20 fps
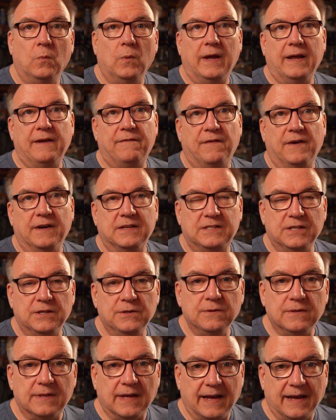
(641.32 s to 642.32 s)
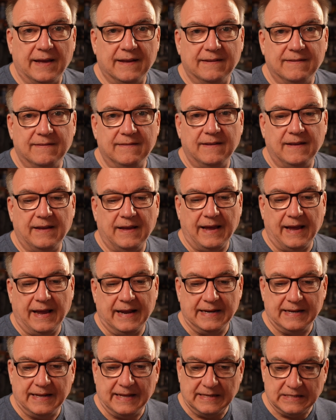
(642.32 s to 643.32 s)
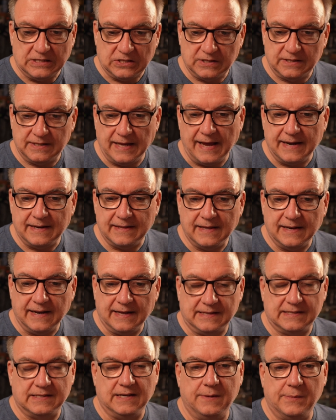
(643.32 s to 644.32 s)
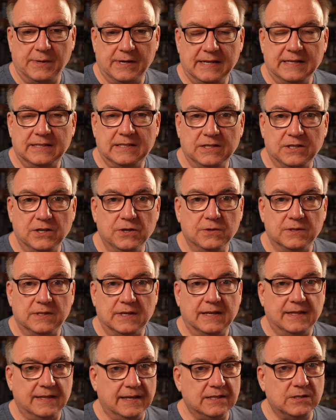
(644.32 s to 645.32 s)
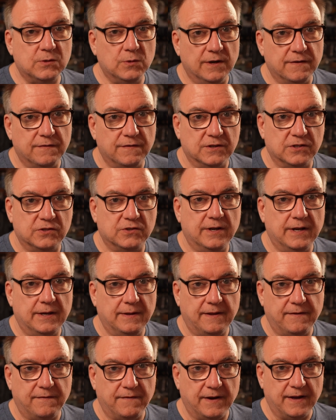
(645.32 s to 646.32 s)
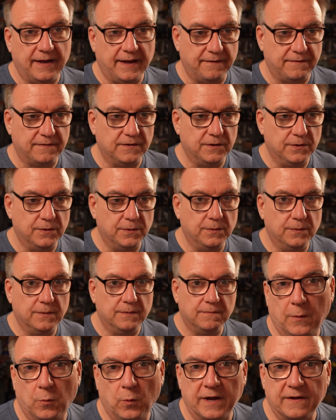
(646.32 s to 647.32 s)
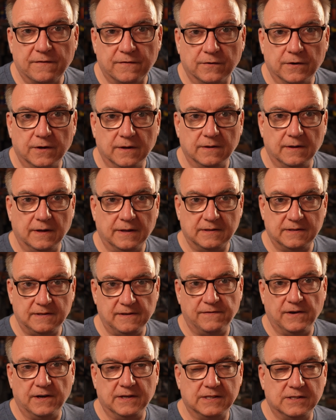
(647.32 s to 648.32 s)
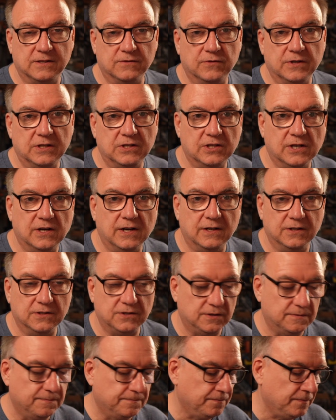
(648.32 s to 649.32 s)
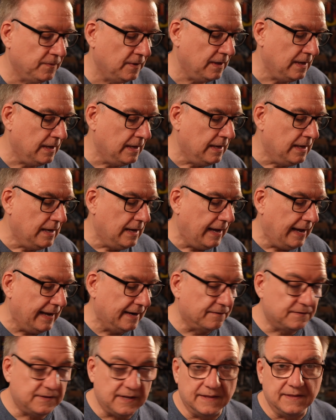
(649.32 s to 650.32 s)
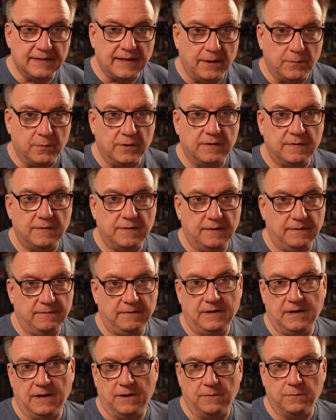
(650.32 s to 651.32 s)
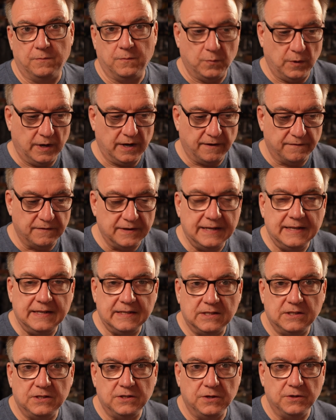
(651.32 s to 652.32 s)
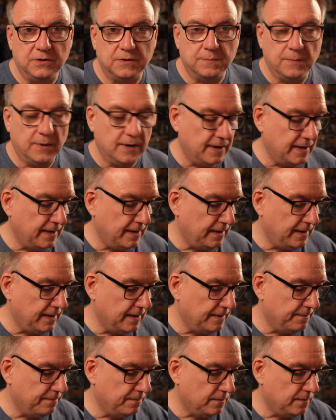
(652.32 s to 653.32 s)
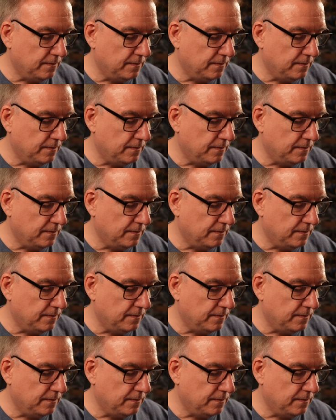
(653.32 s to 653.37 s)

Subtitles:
If I do that and it's dead the next time I need to use it, that's quite frustrating if I have to wait for a device to recharge. And I've done that with, when I've needed to use my